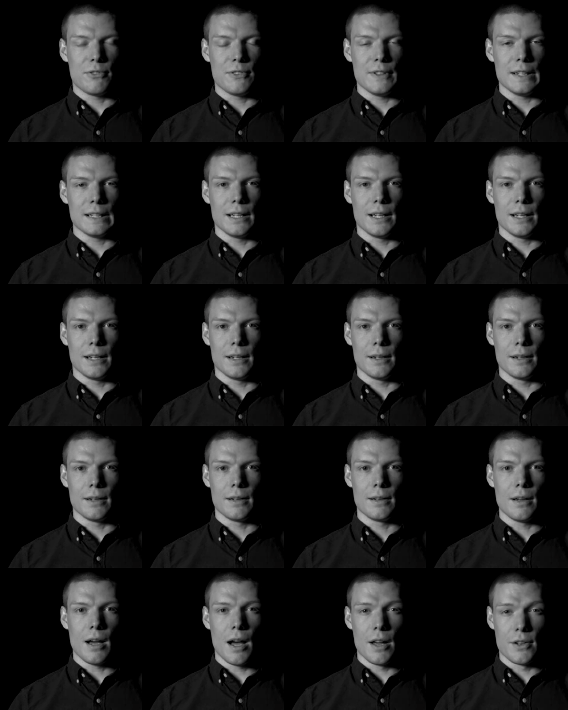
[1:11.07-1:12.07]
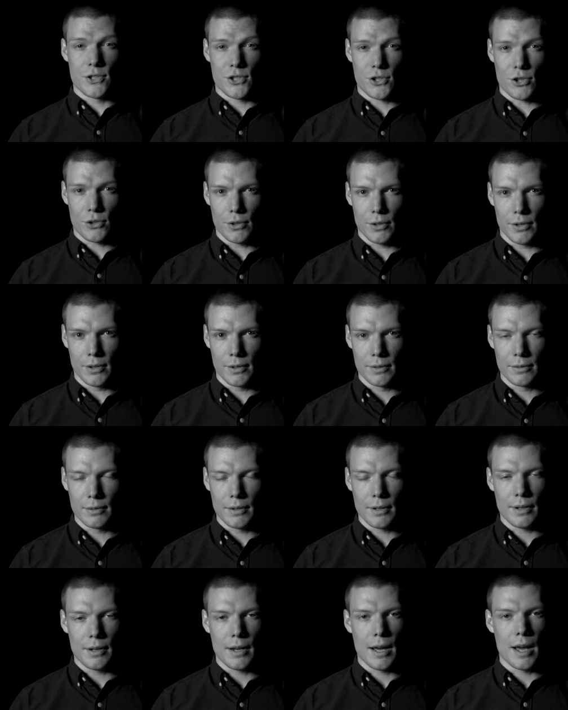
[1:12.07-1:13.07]
feeling uncertain.
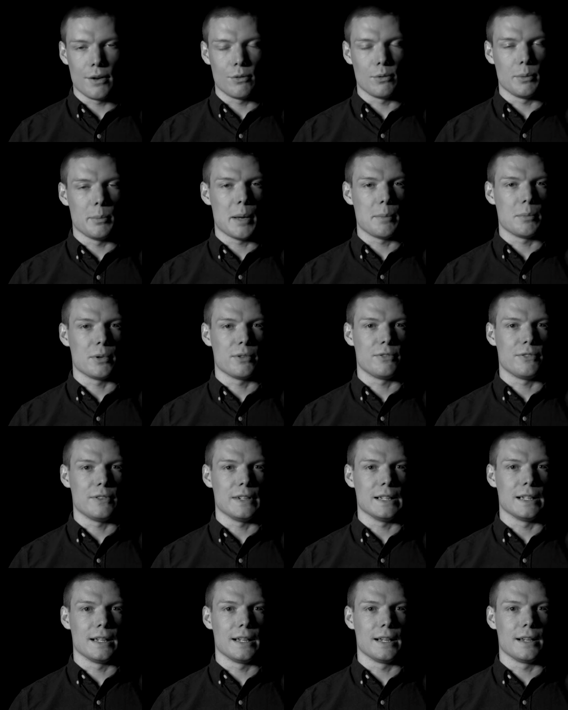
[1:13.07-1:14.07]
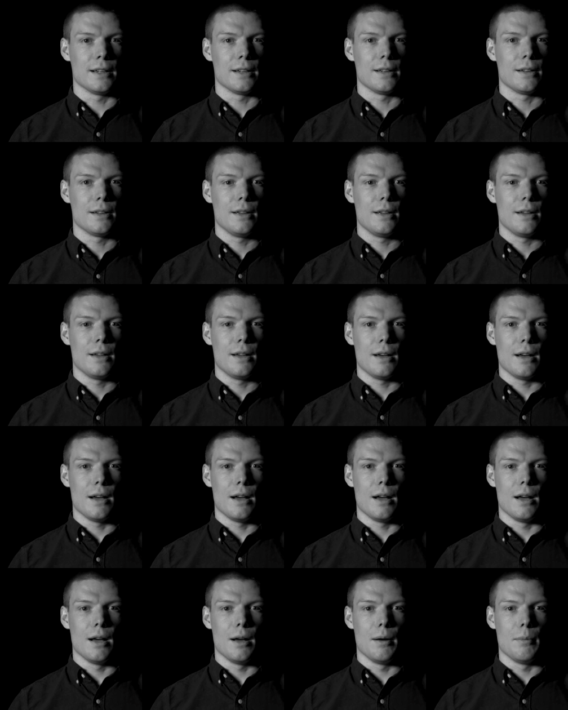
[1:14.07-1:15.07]
I remember feeling
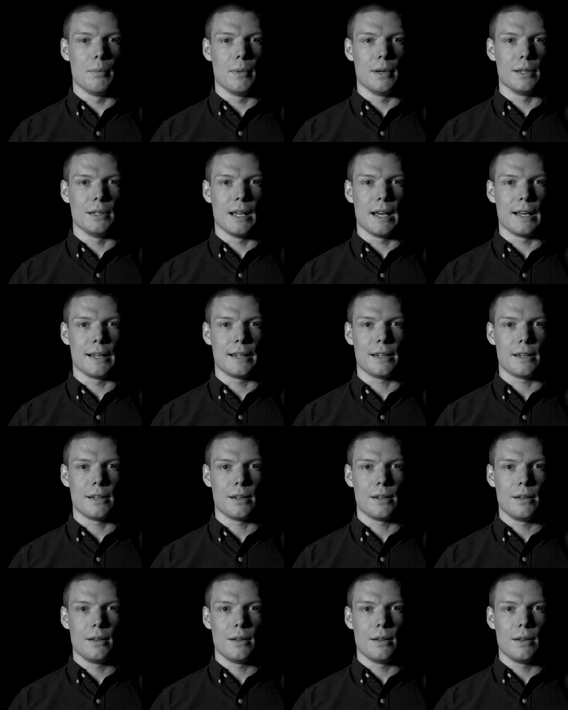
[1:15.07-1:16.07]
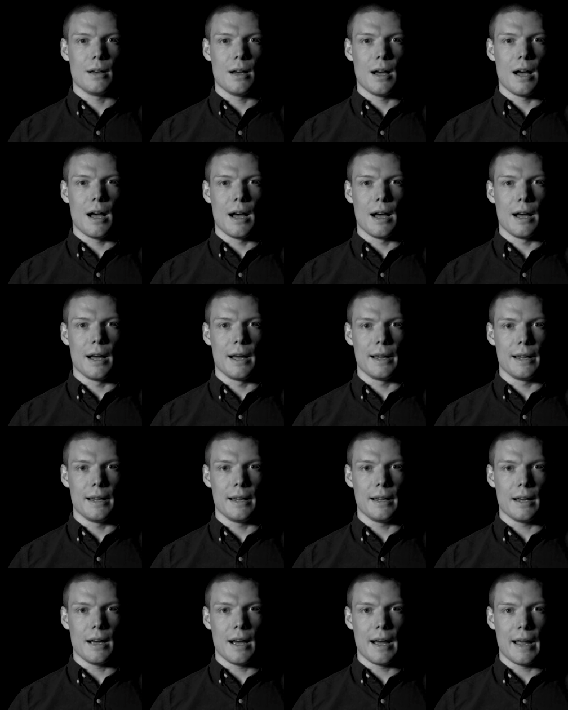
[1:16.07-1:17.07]
like
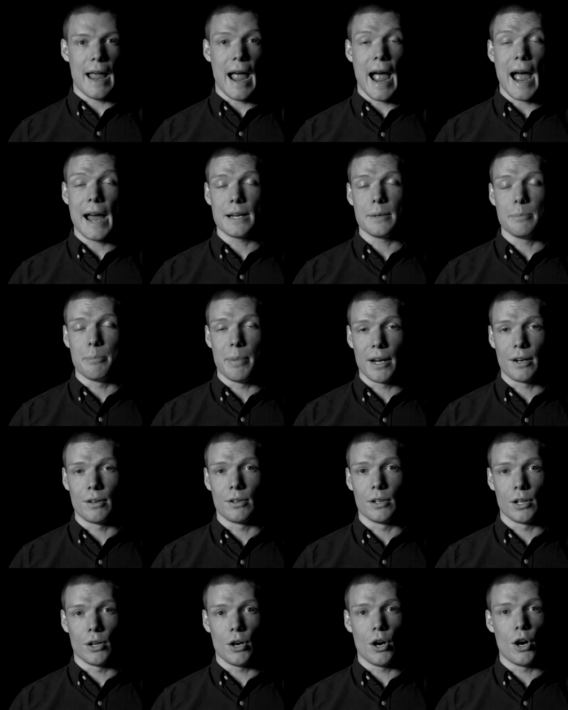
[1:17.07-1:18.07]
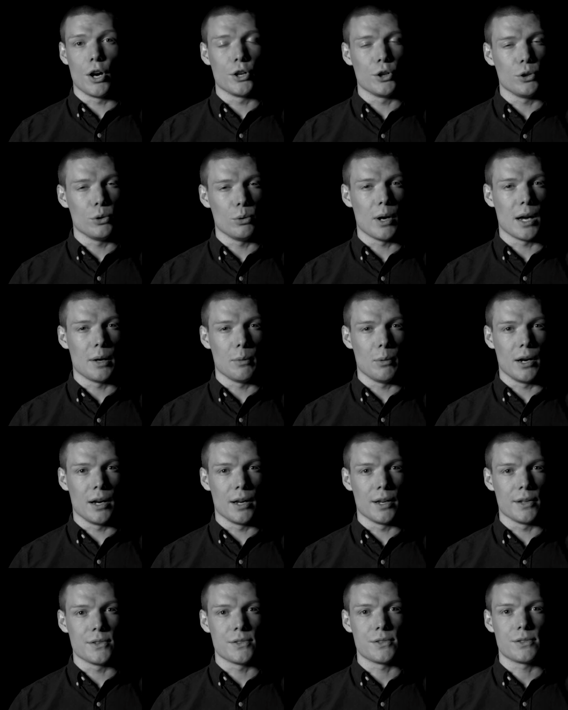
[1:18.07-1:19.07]
I had a bearing on who I
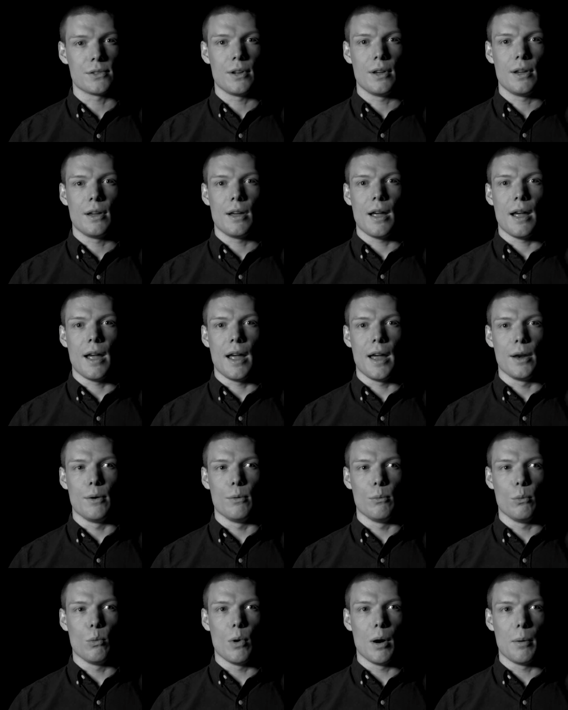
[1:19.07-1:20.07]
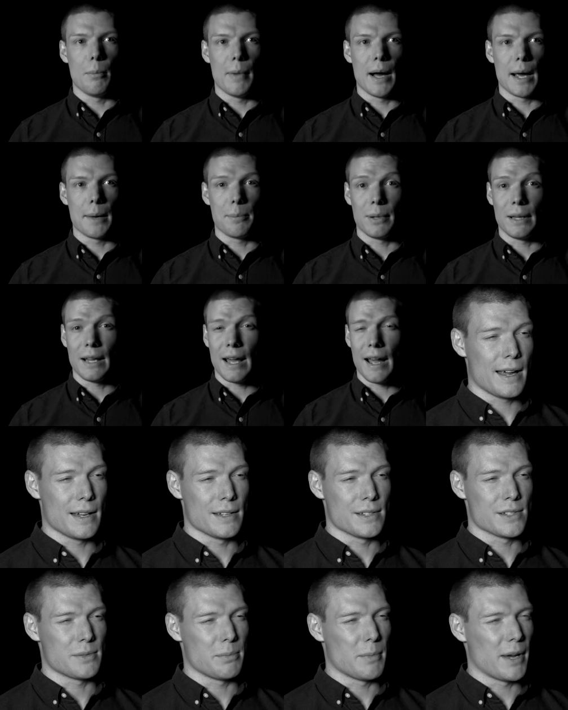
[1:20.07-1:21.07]
was and what my
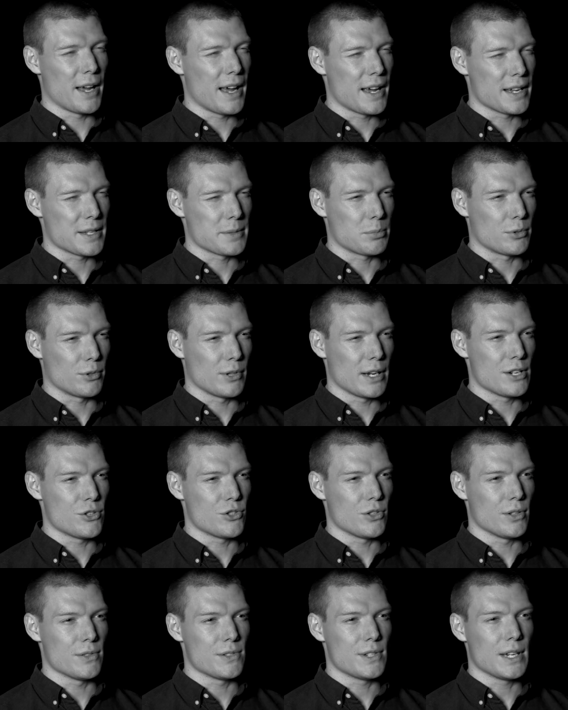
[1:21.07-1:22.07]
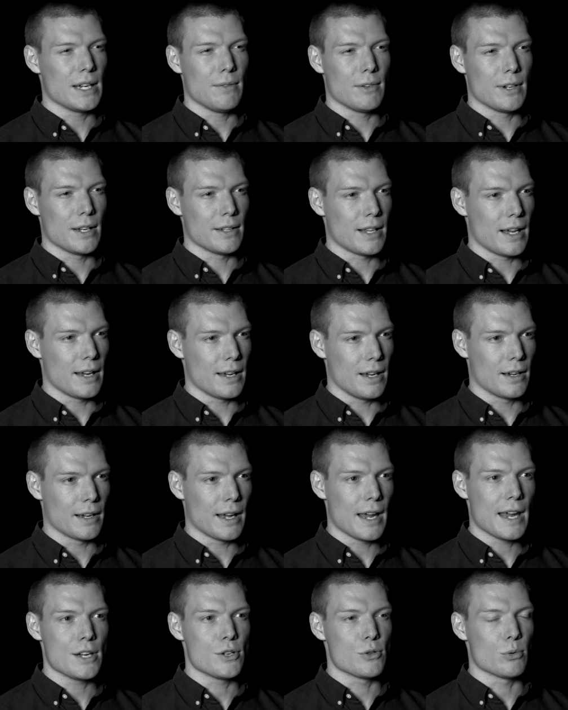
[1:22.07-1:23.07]
plans, my aspirations, even at that
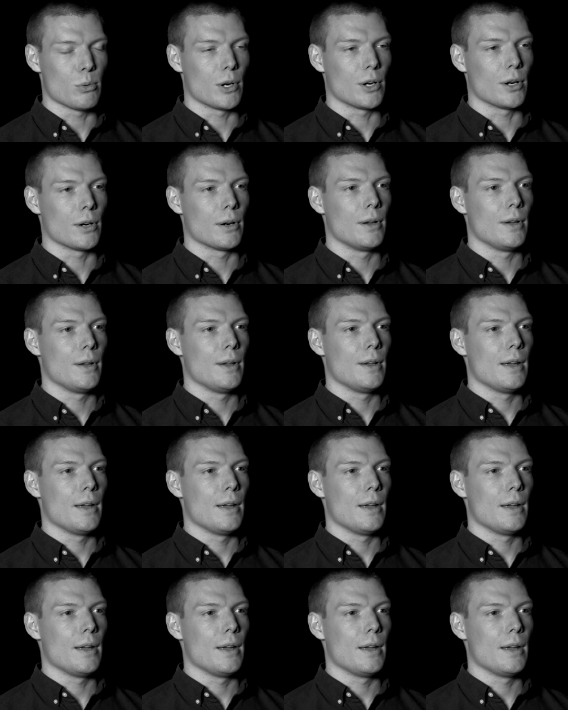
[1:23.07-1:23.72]
young age were.